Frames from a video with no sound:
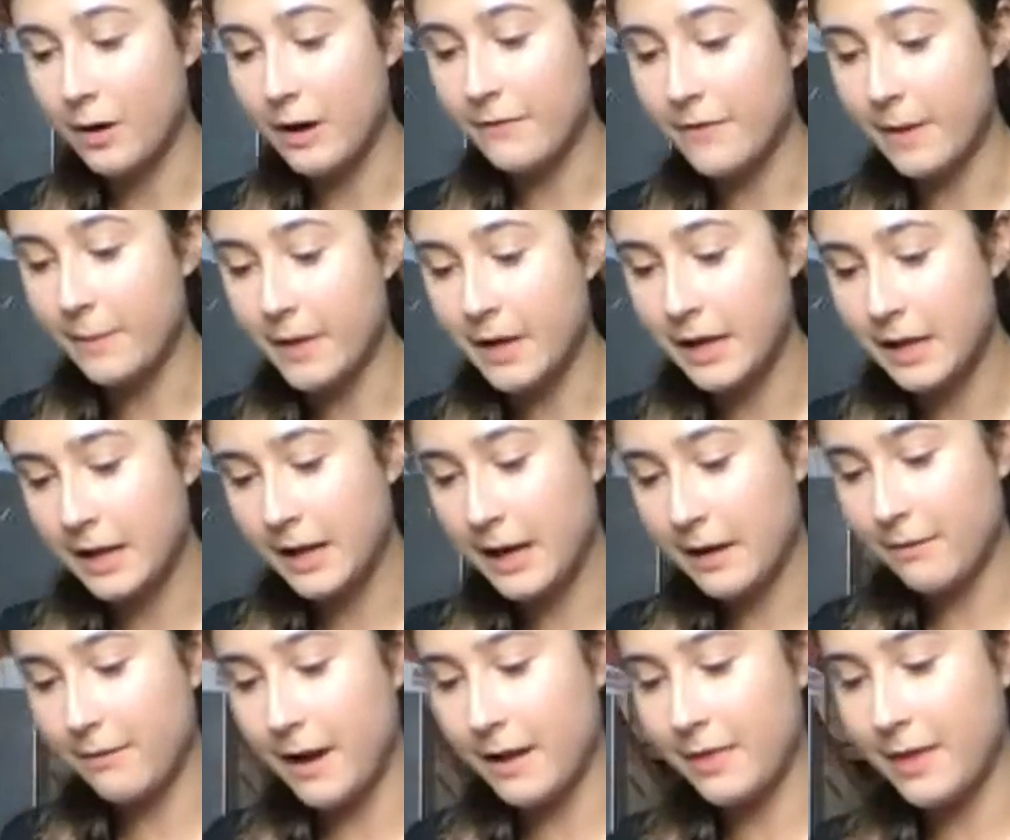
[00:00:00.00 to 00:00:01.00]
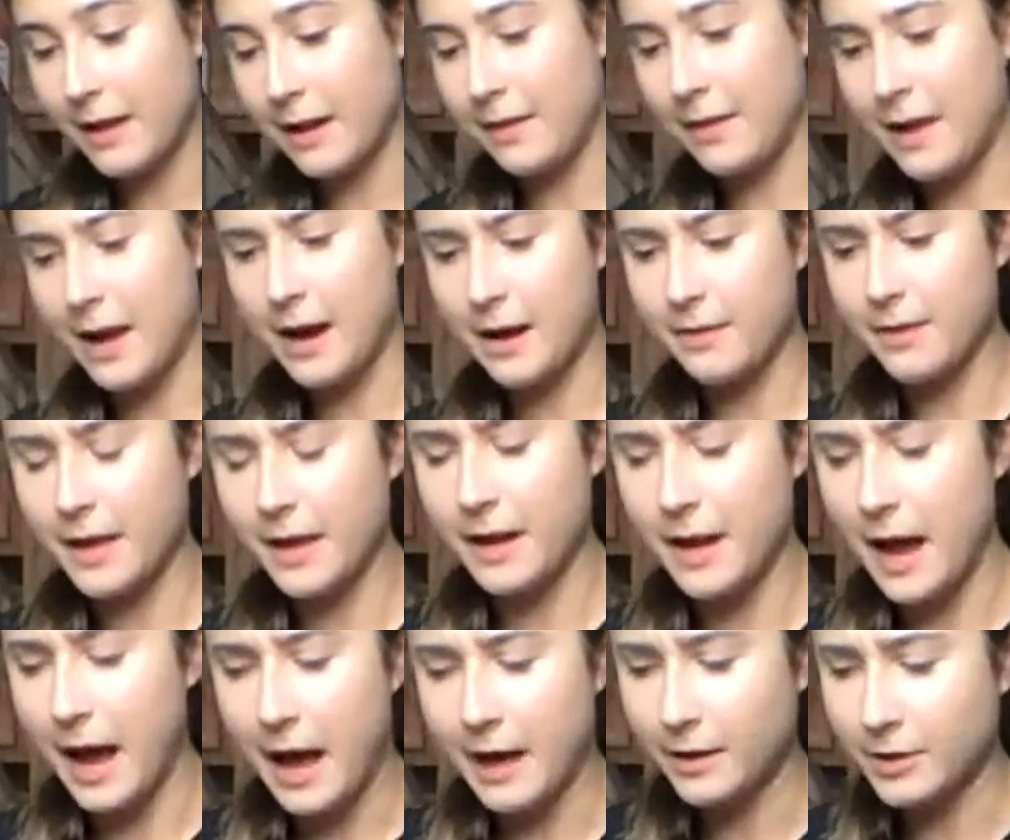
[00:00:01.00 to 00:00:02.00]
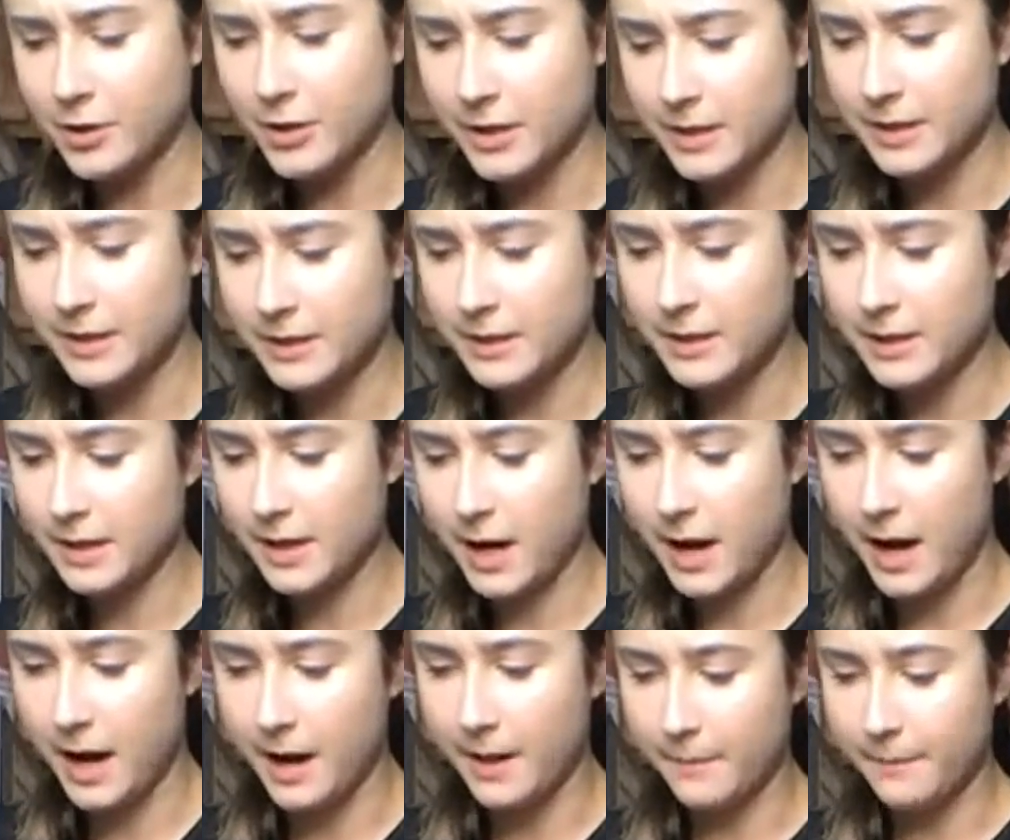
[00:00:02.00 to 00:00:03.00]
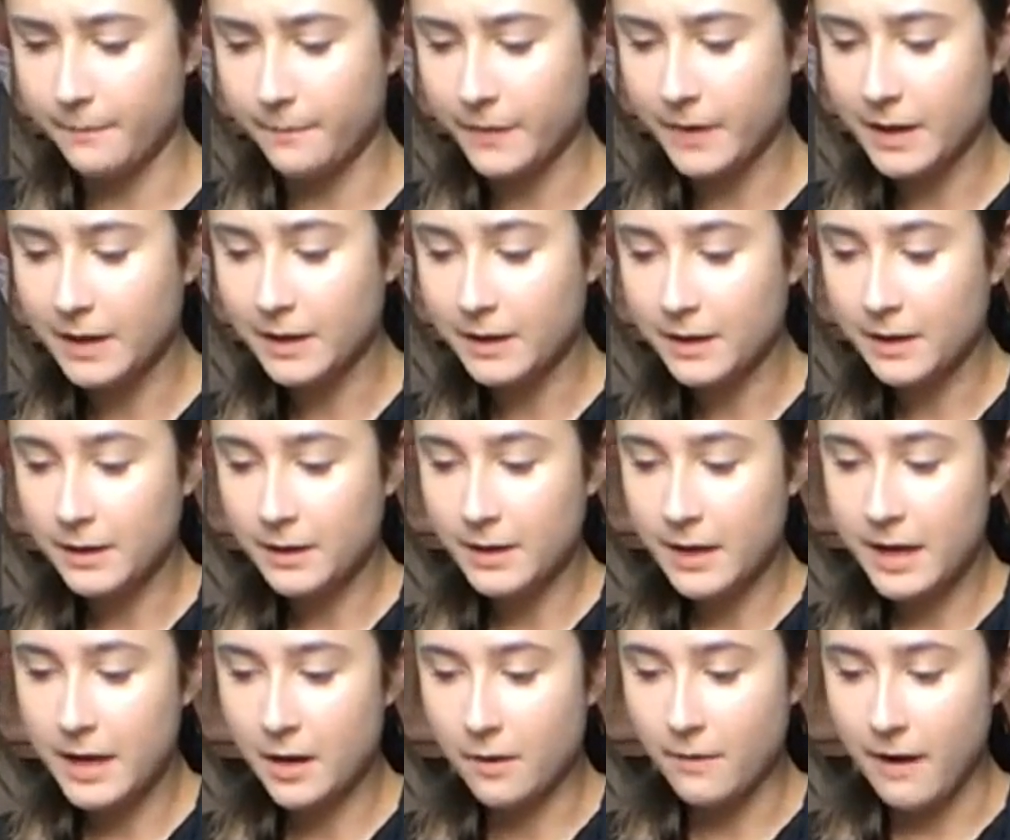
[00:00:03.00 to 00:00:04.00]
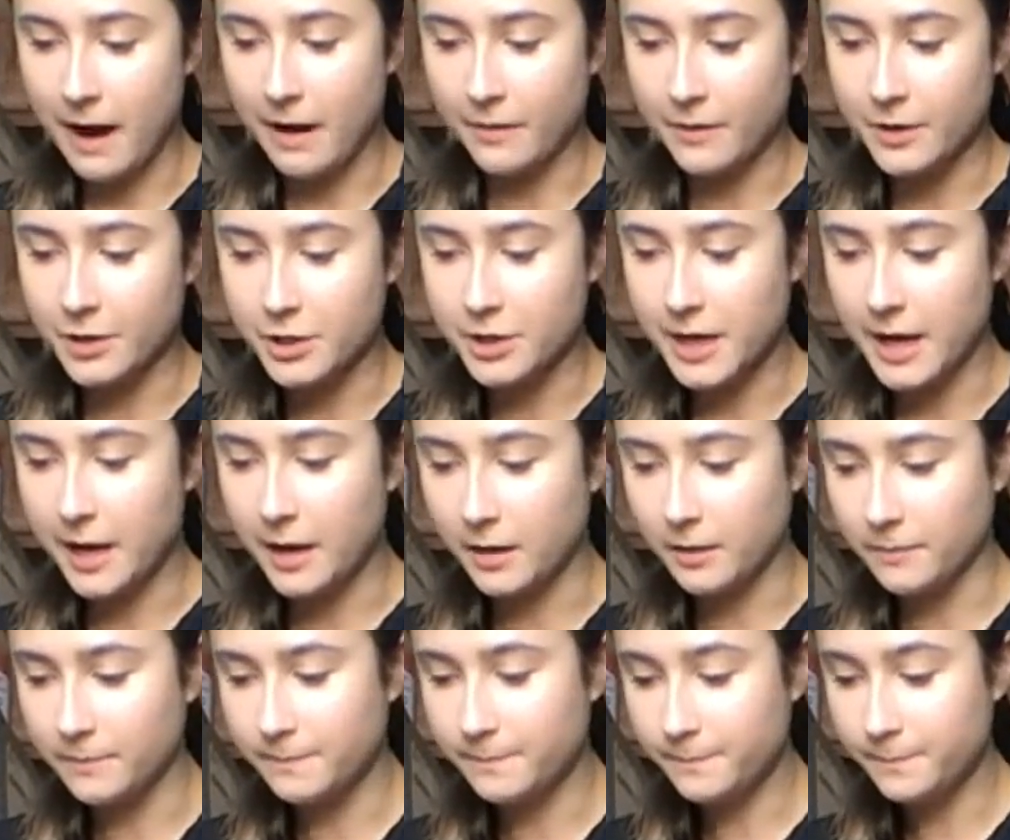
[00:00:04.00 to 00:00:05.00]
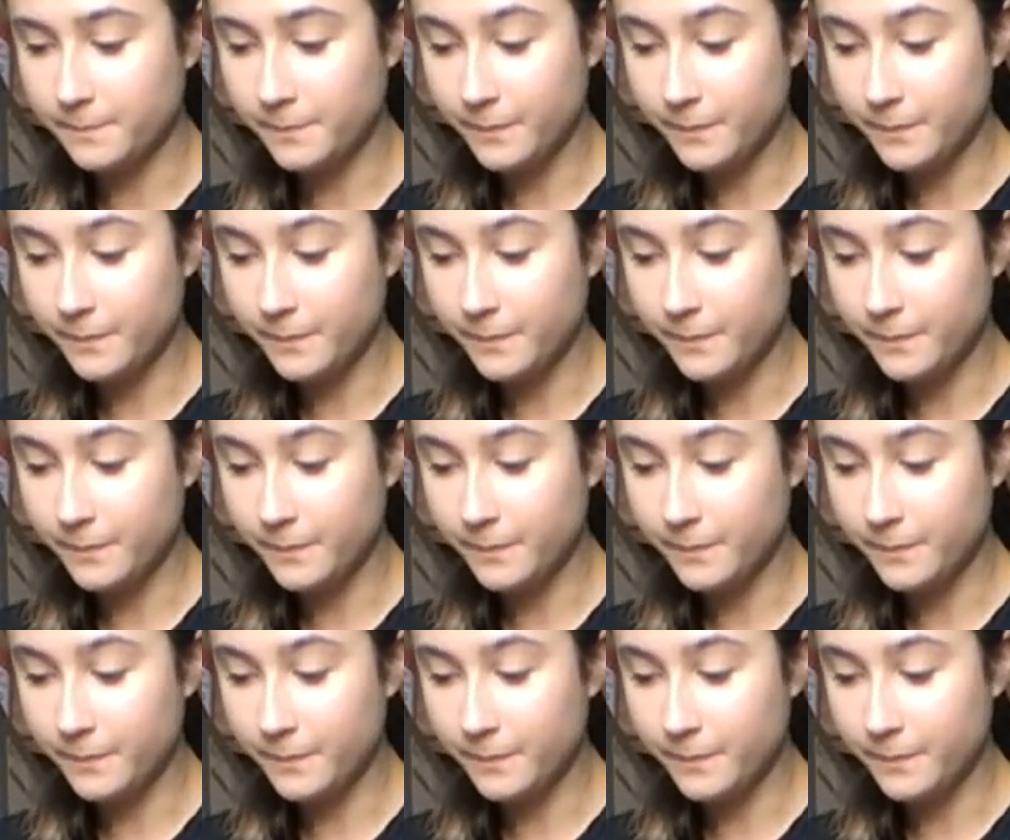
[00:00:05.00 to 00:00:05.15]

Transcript: If I'm eating it right then and there, then I'll just eat around the shell.